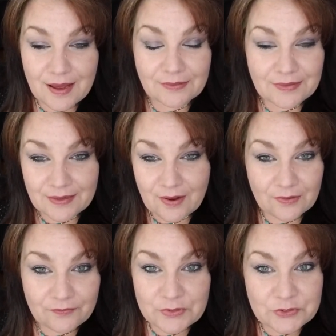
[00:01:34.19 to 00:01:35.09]
I think
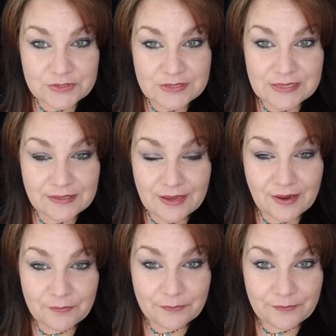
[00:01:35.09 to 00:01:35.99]
all of you should see
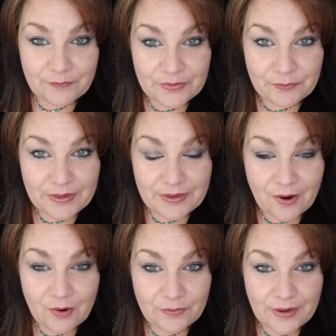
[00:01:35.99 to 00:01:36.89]
that with me
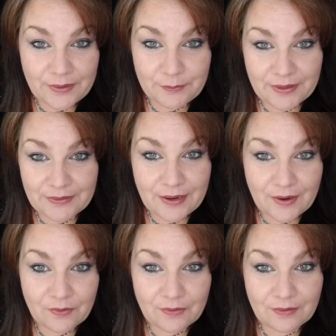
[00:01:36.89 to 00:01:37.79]
already by
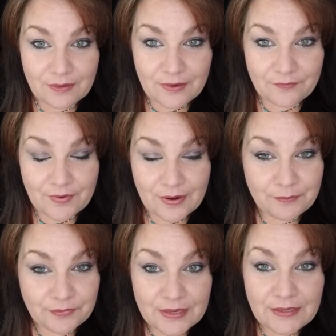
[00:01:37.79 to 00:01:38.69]
now. If
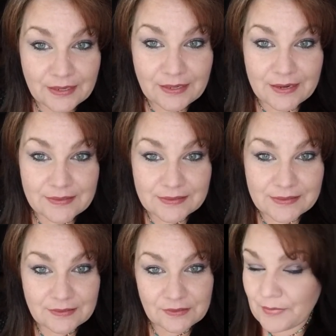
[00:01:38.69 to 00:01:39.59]
I'm thinking it,
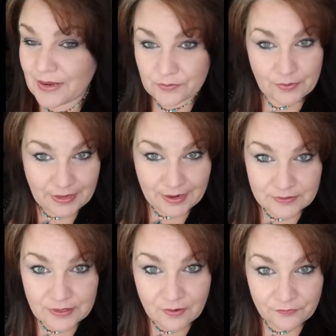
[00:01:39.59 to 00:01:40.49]
you might as well
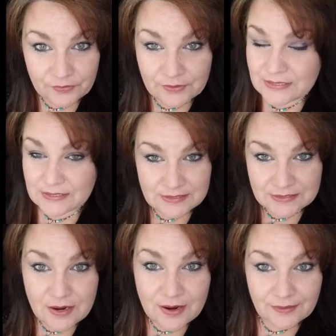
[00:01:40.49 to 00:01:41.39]
count it off your list. It's
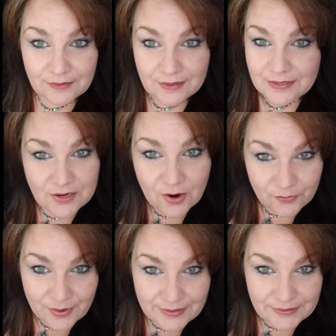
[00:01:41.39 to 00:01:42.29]
done. It's
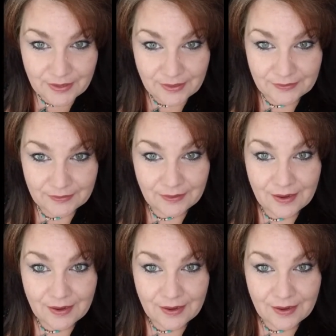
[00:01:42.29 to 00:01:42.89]
already done.